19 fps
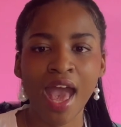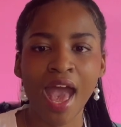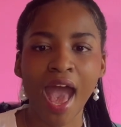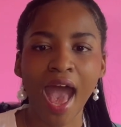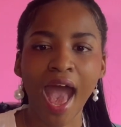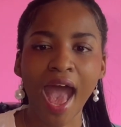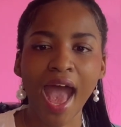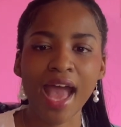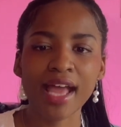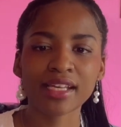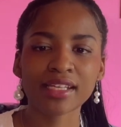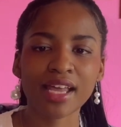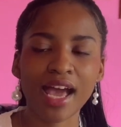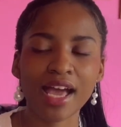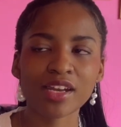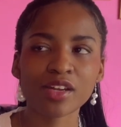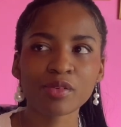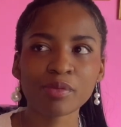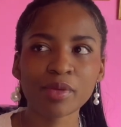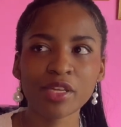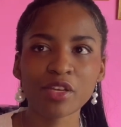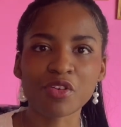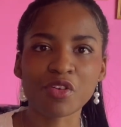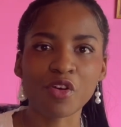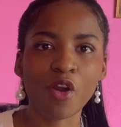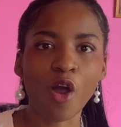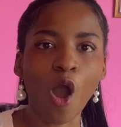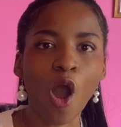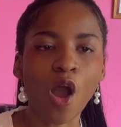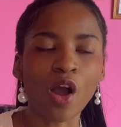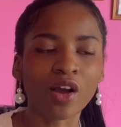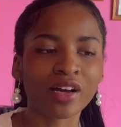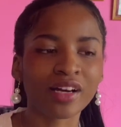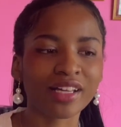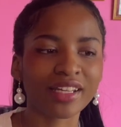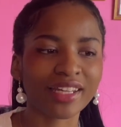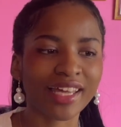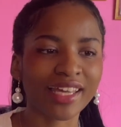And I don't mean
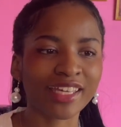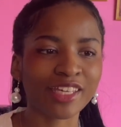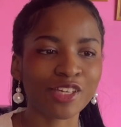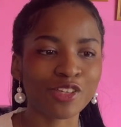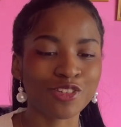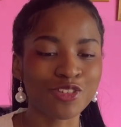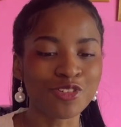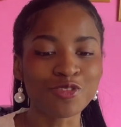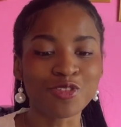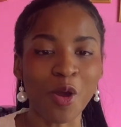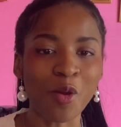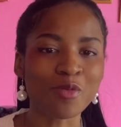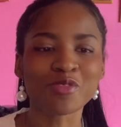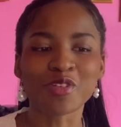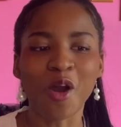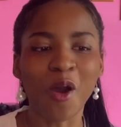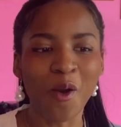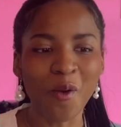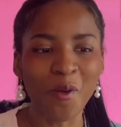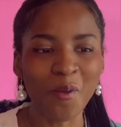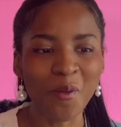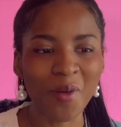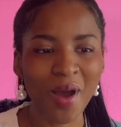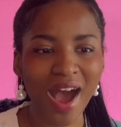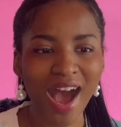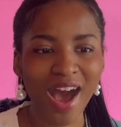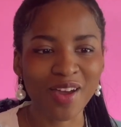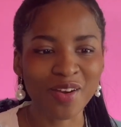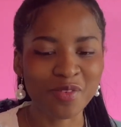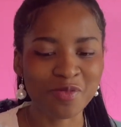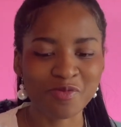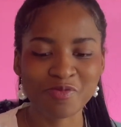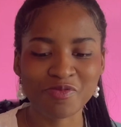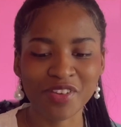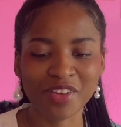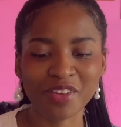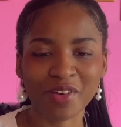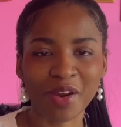wrong like you don't know how to
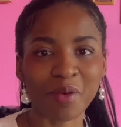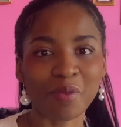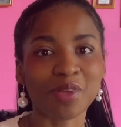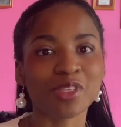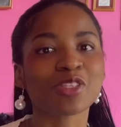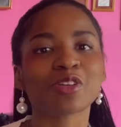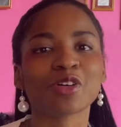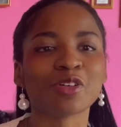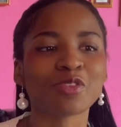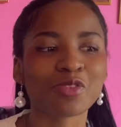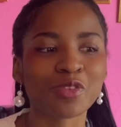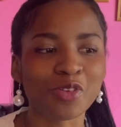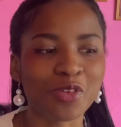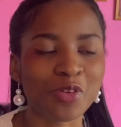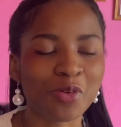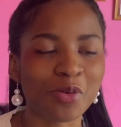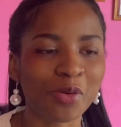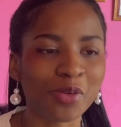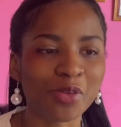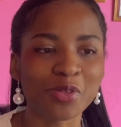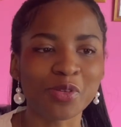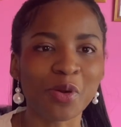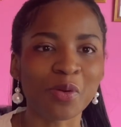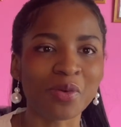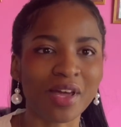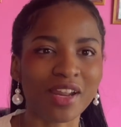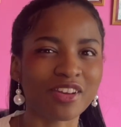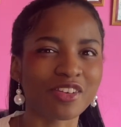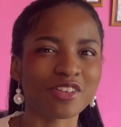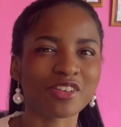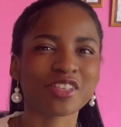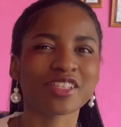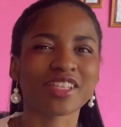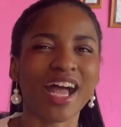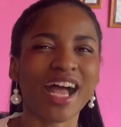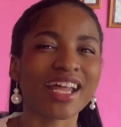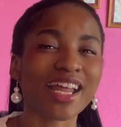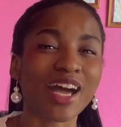figure out what's good for you, or you don't
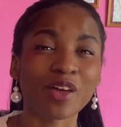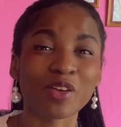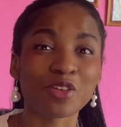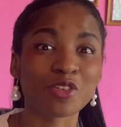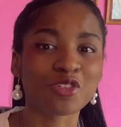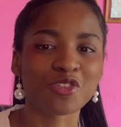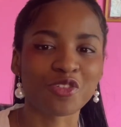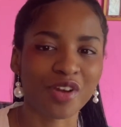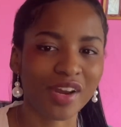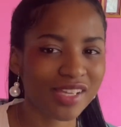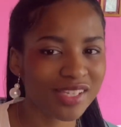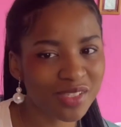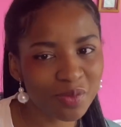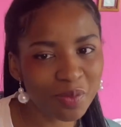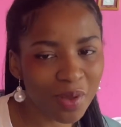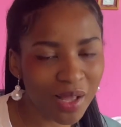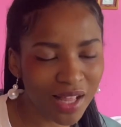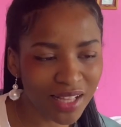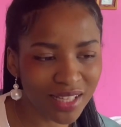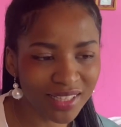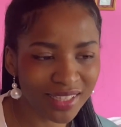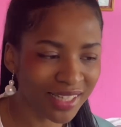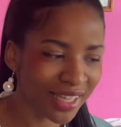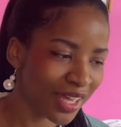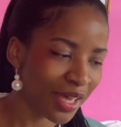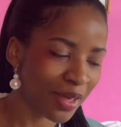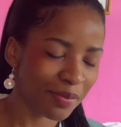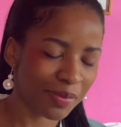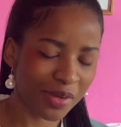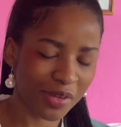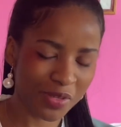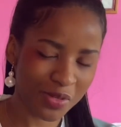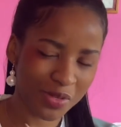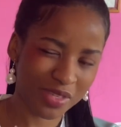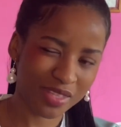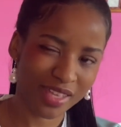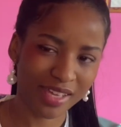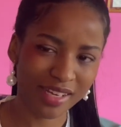understand how to dress well, because
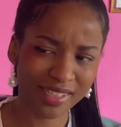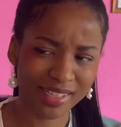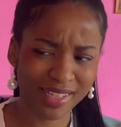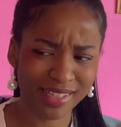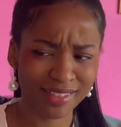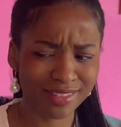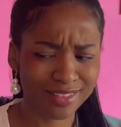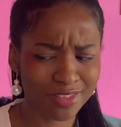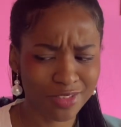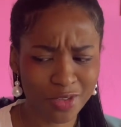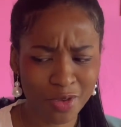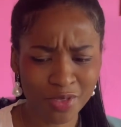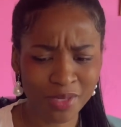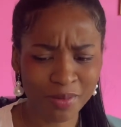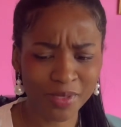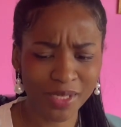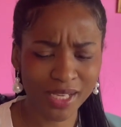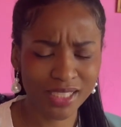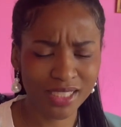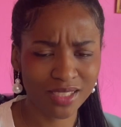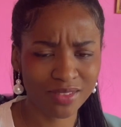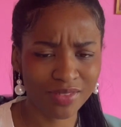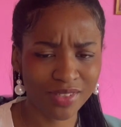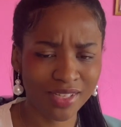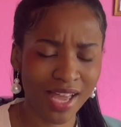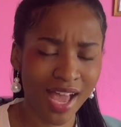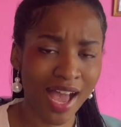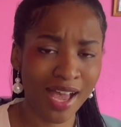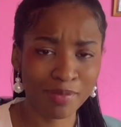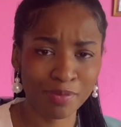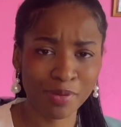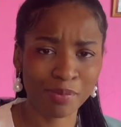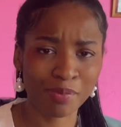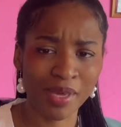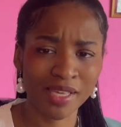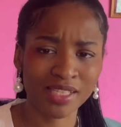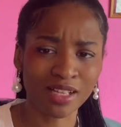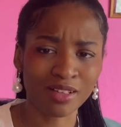also that, again, so subjective, and I
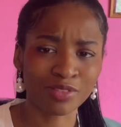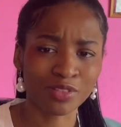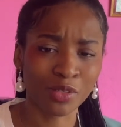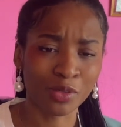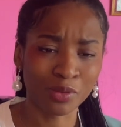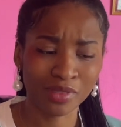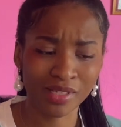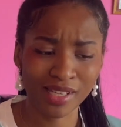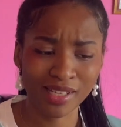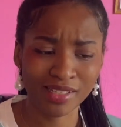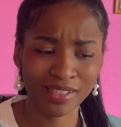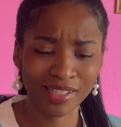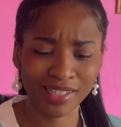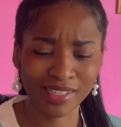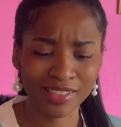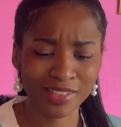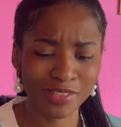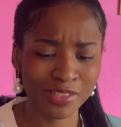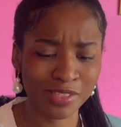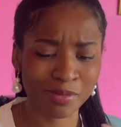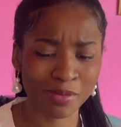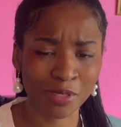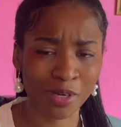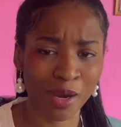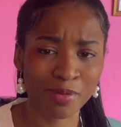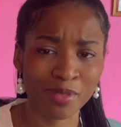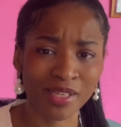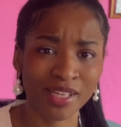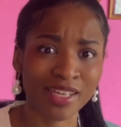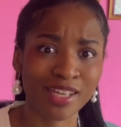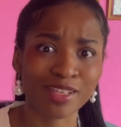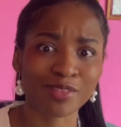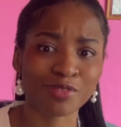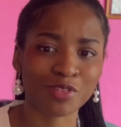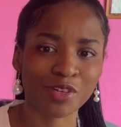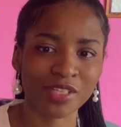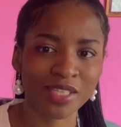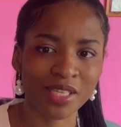myself don't like to subscribe to ideas of
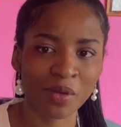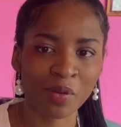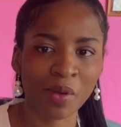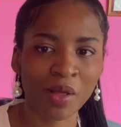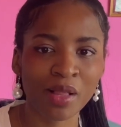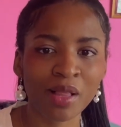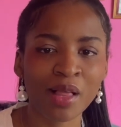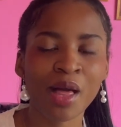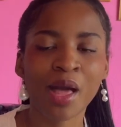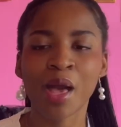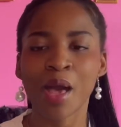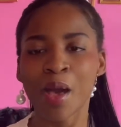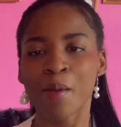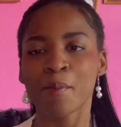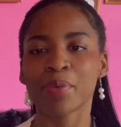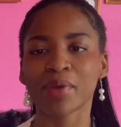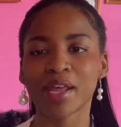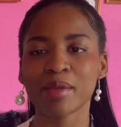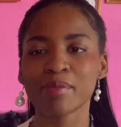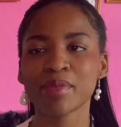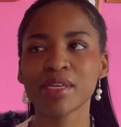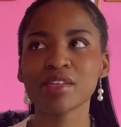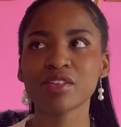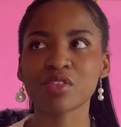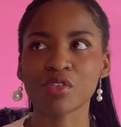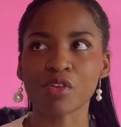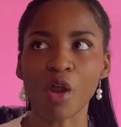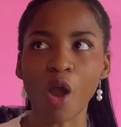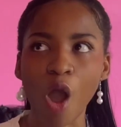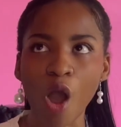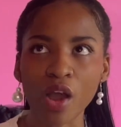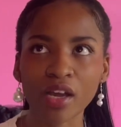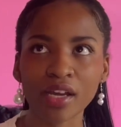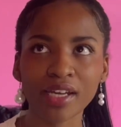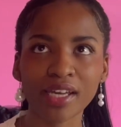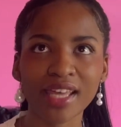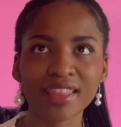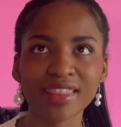dressing well. But I mean
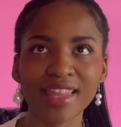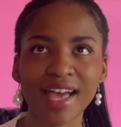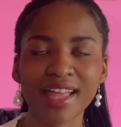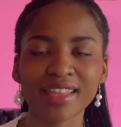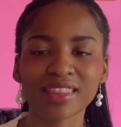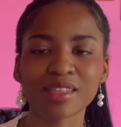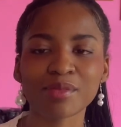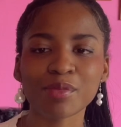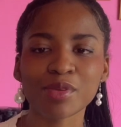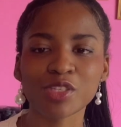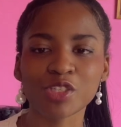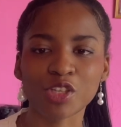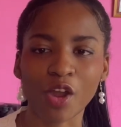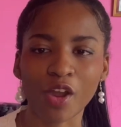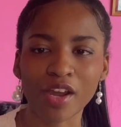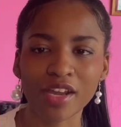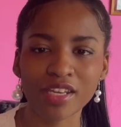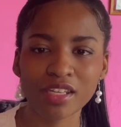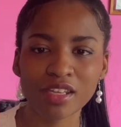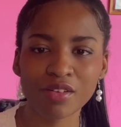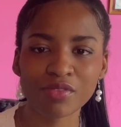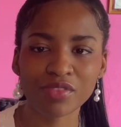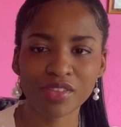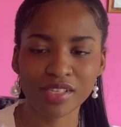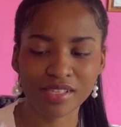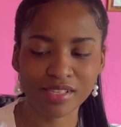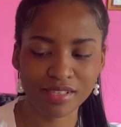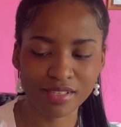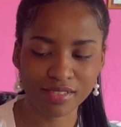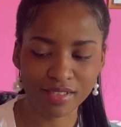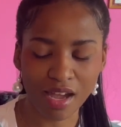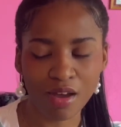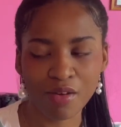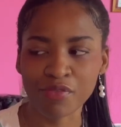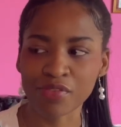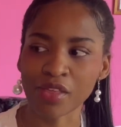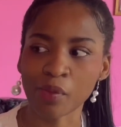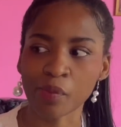wrong in that the majority of the
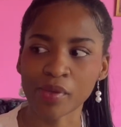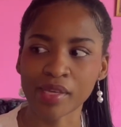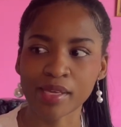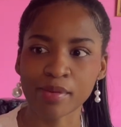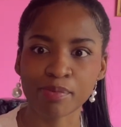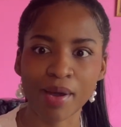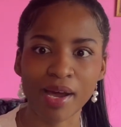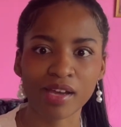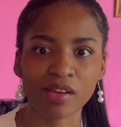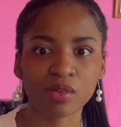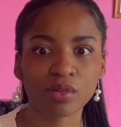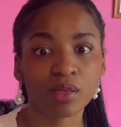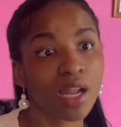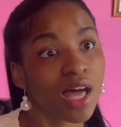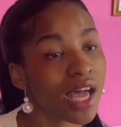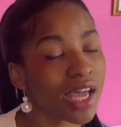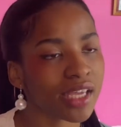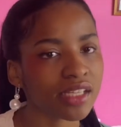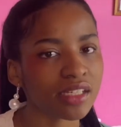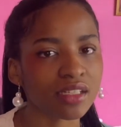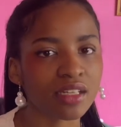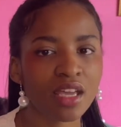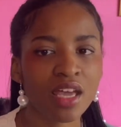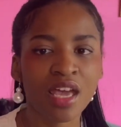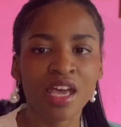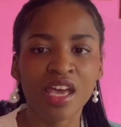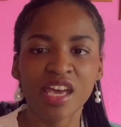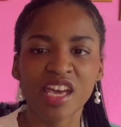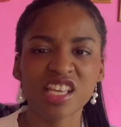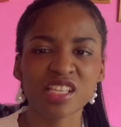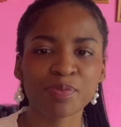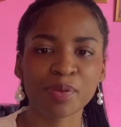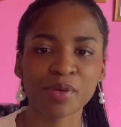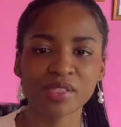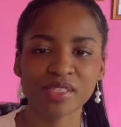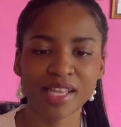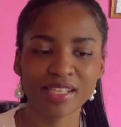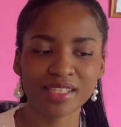stuff that we buy online is
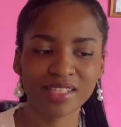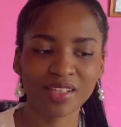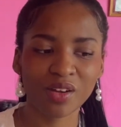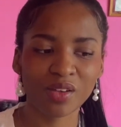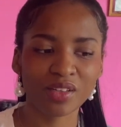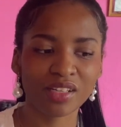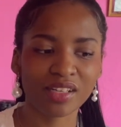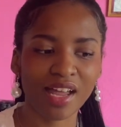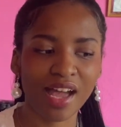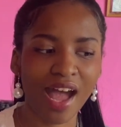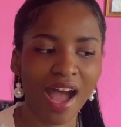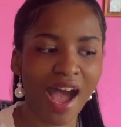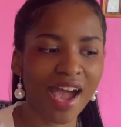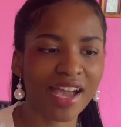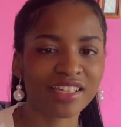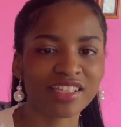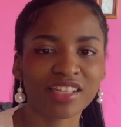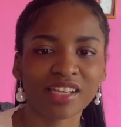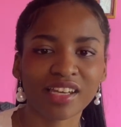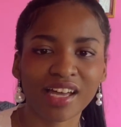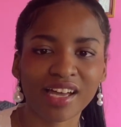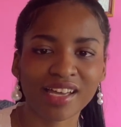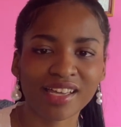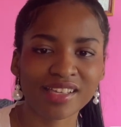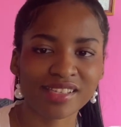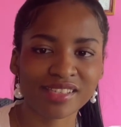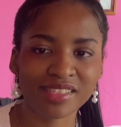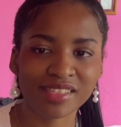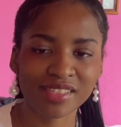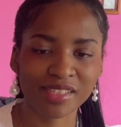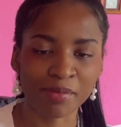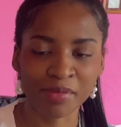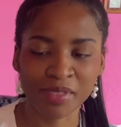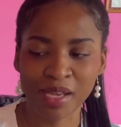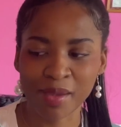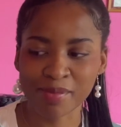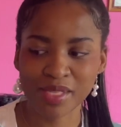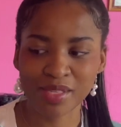presented on an idealized, sometimes